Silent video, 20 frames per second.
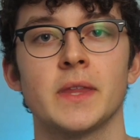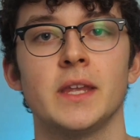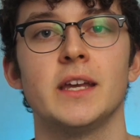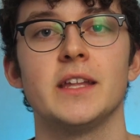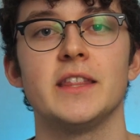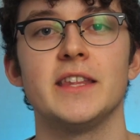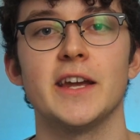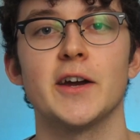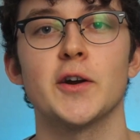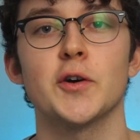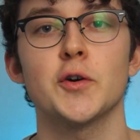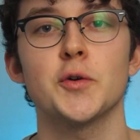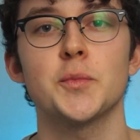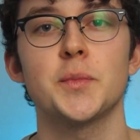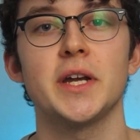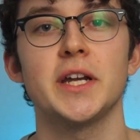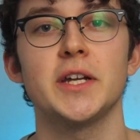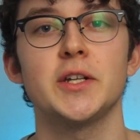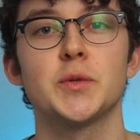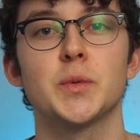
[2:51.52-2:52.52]
The error
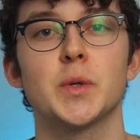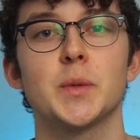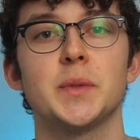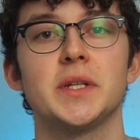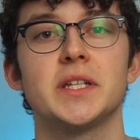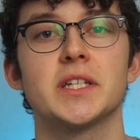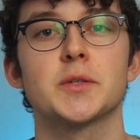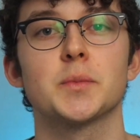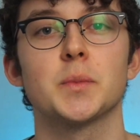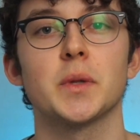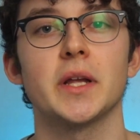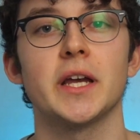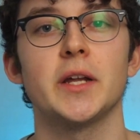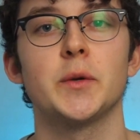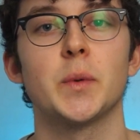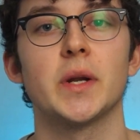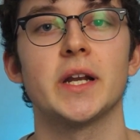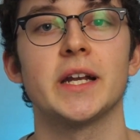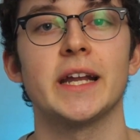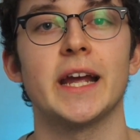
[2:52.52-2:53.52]
page will be displayed
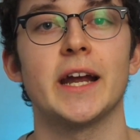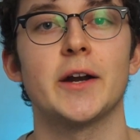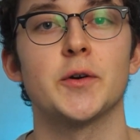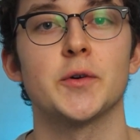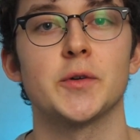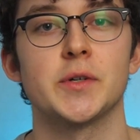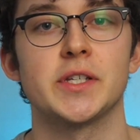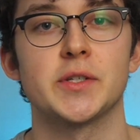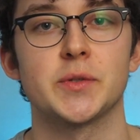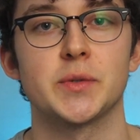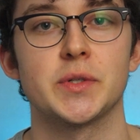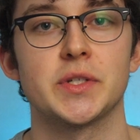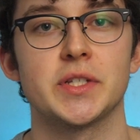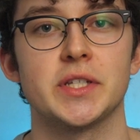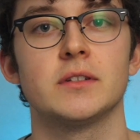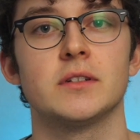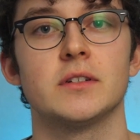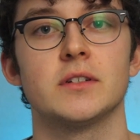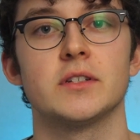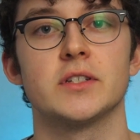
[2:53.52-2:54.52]
when an error is
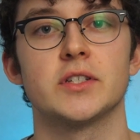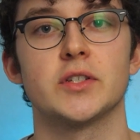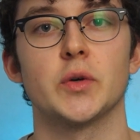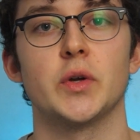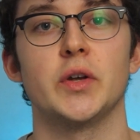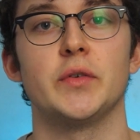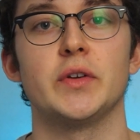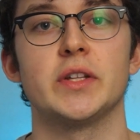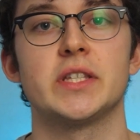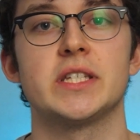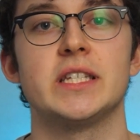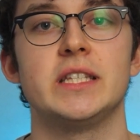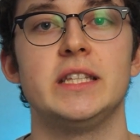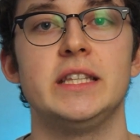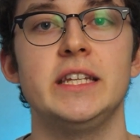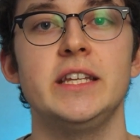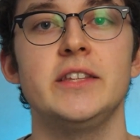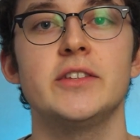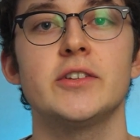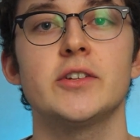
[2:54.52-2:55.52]
received, so if it's
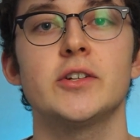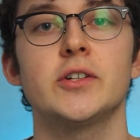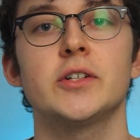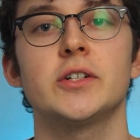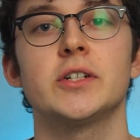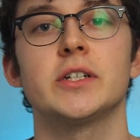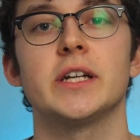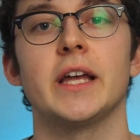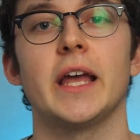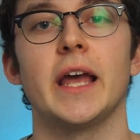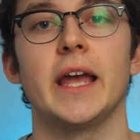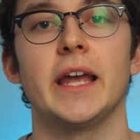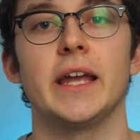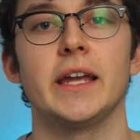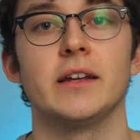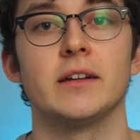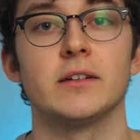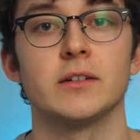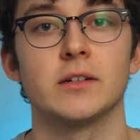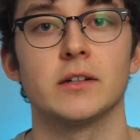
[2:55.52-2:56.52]
neither
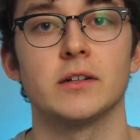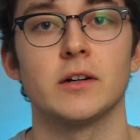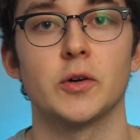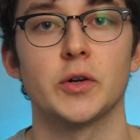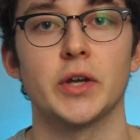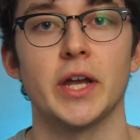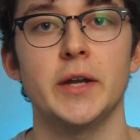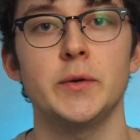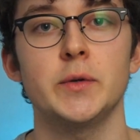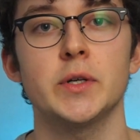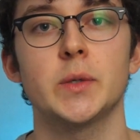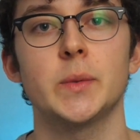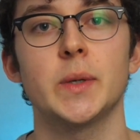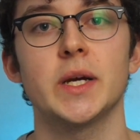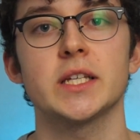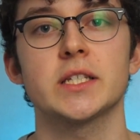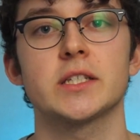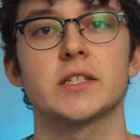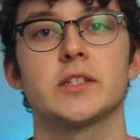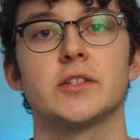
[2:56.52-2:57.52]
a OK
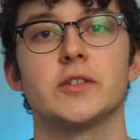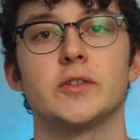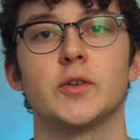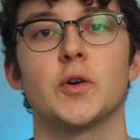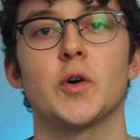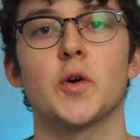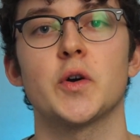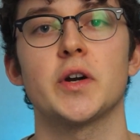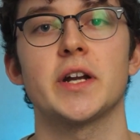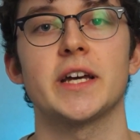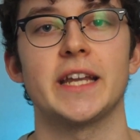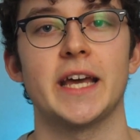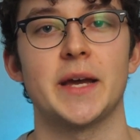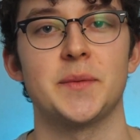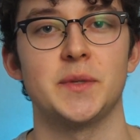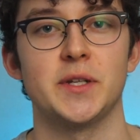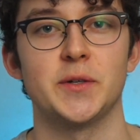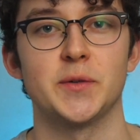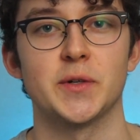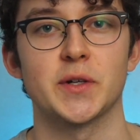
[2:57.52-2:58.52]
request nor an
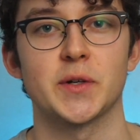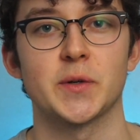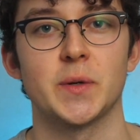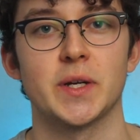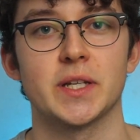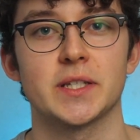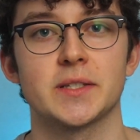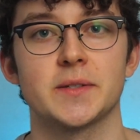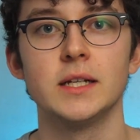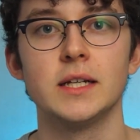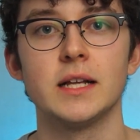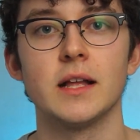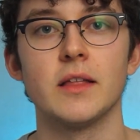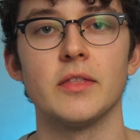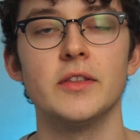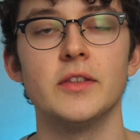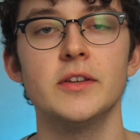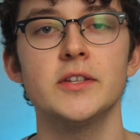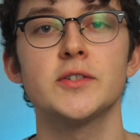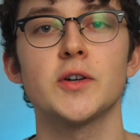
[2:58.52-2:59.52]
empty request.
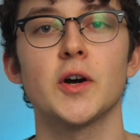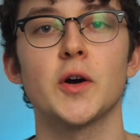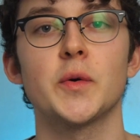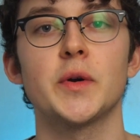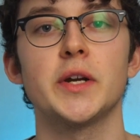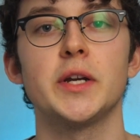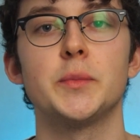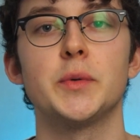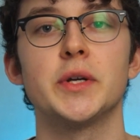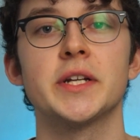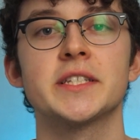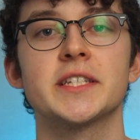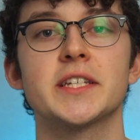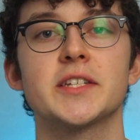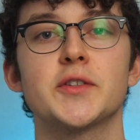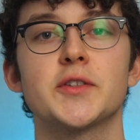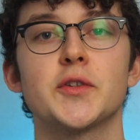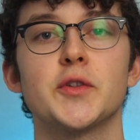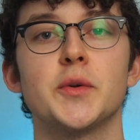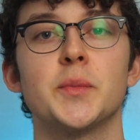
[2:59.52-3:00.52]
This already brings us
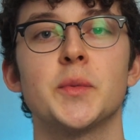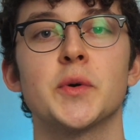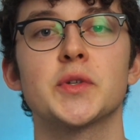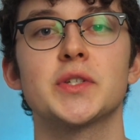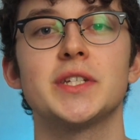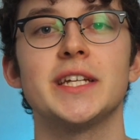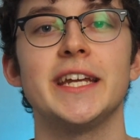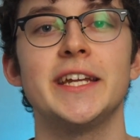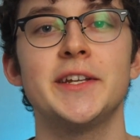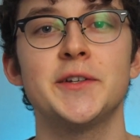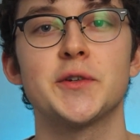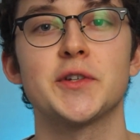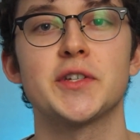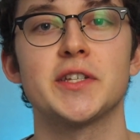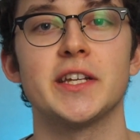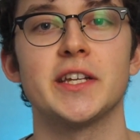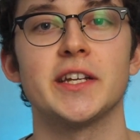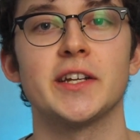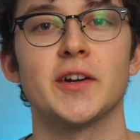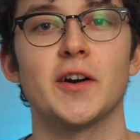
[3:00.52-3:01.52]
to the most
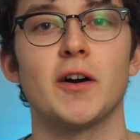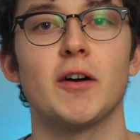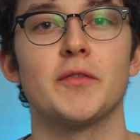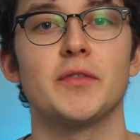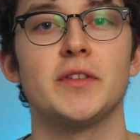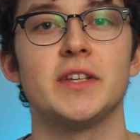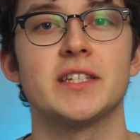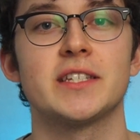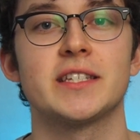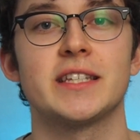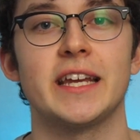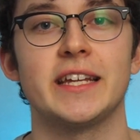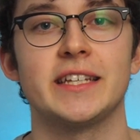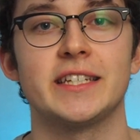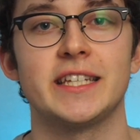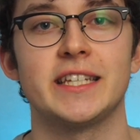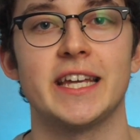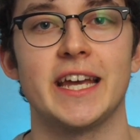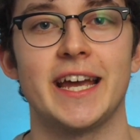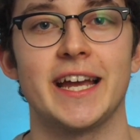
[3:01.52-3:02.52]
interesting of these state
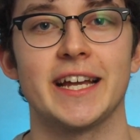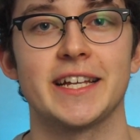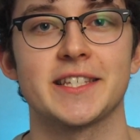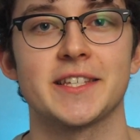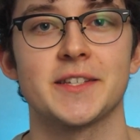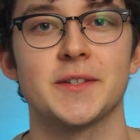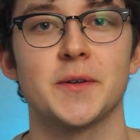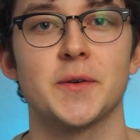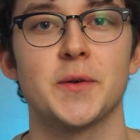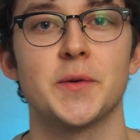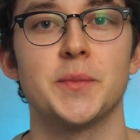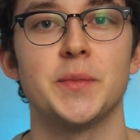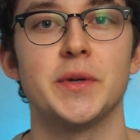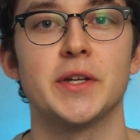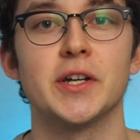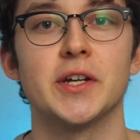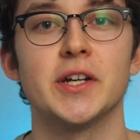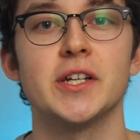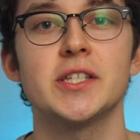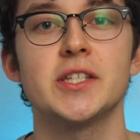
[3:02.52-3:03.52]
tags,
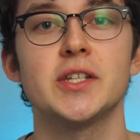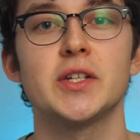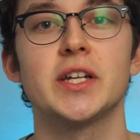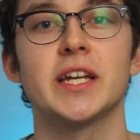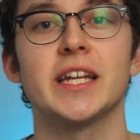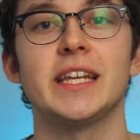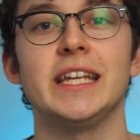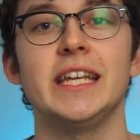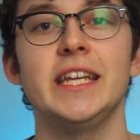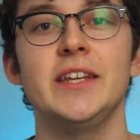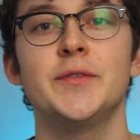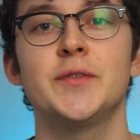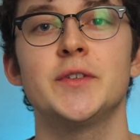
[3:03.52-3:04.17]
because you can even